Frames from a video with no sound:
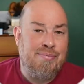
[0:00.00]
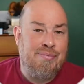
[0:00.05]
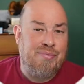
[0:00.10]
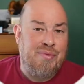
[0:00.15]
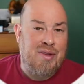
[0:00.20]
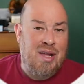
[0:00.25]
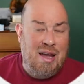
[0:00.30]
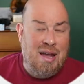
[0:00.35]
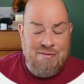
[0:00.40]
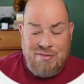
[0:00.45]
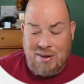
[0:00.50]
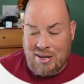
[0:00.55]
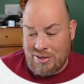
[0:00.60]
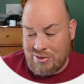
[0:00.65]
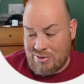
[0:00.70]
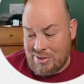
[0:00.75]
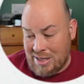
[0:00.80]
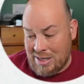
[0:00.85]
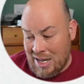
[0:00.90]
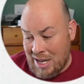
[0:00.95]
I find
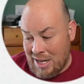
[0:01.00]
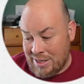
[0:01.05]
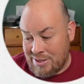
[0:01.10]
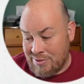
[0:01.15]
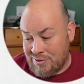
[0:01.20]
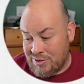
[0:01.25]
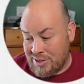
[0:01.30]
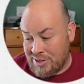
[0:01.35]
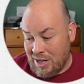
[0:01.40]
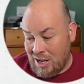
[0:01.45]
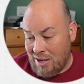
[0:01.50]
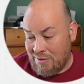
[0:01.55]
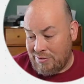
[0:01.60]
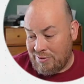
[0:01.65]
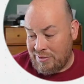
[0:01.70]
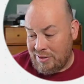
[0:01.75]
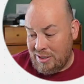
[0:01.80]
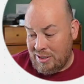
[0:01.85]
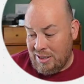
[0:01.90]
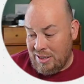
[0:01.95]
there's lots of stuff.
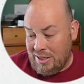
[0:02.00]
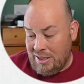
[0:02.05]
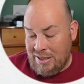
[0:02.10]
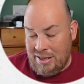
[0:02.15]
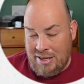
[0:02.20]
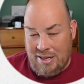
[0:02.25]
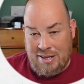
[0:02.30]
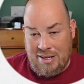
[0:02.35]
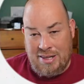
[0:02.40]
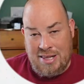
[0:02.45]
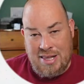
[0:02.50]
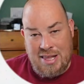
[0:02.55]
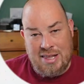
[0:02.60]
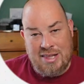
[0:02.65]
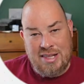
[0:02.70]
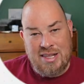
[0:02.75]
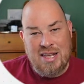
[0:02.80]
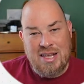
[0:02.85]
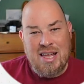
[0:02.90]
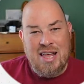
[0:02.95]

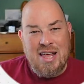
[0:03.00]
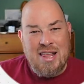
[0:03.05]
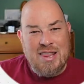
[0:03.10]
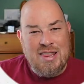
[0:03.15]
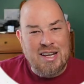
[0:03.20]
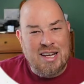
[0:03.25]
The